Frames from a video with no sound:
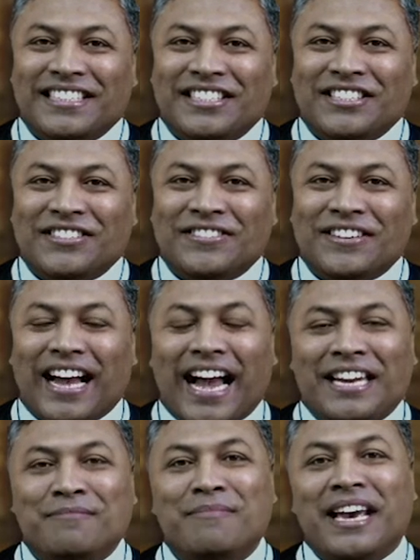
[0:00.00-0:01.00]
to
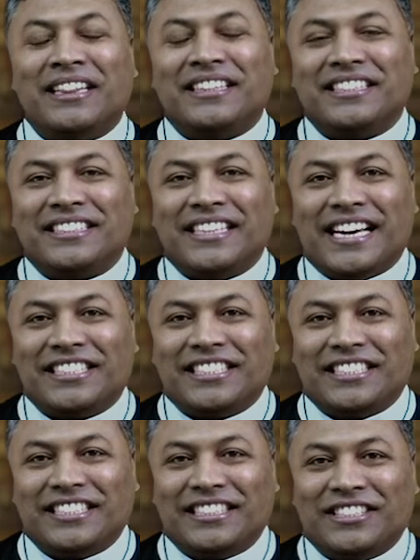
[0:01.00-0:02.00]
animate the
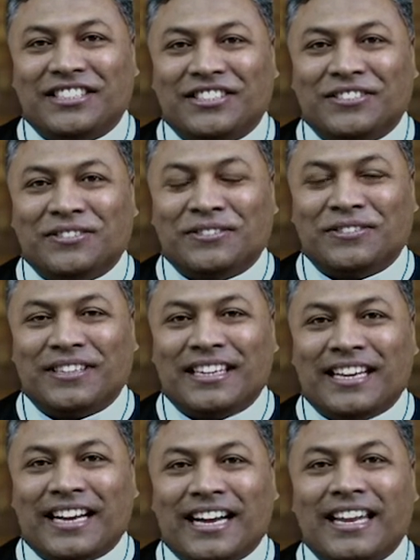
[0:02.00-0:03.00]
session, to
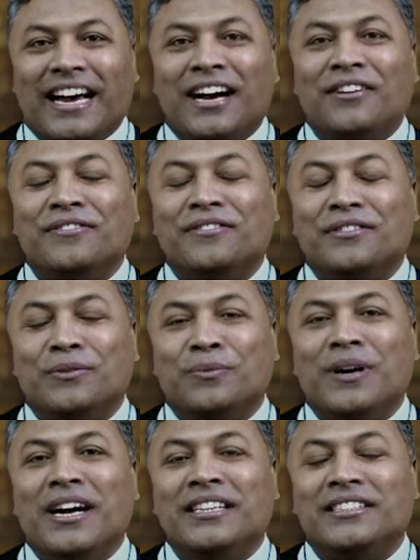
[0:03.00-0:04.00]
allow the
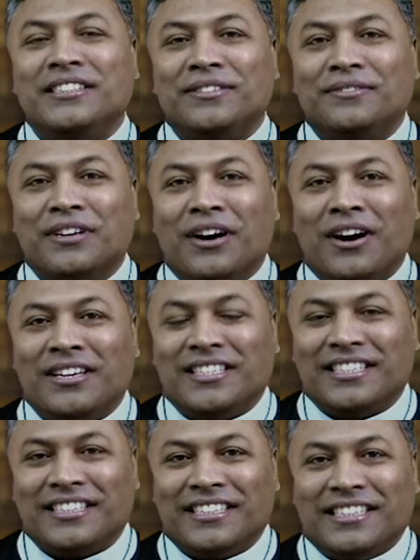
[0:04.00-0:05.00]
words of God
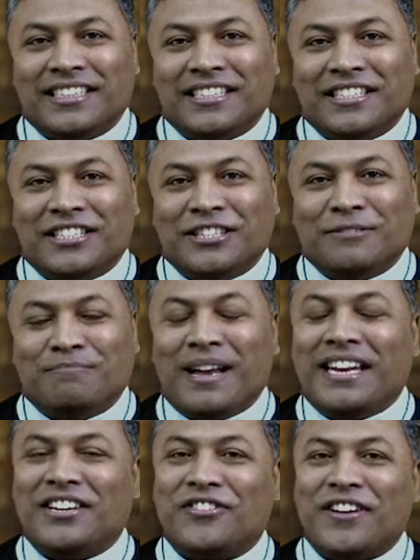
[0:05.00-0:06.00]
to
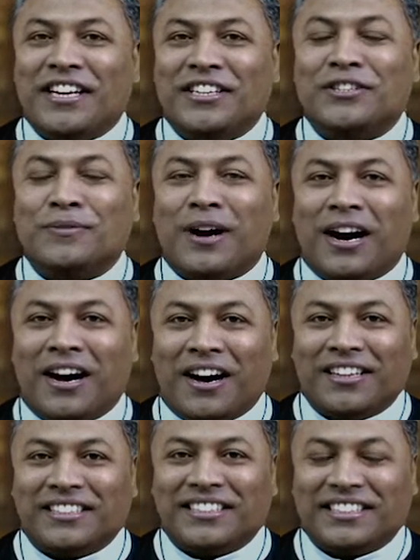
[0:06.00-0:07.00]
penetrate into our
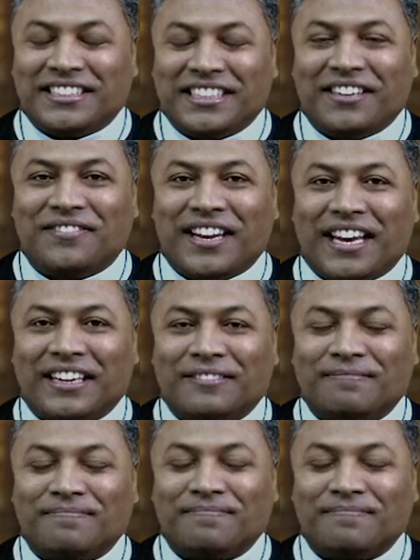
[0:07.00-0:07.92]
hearts this evening.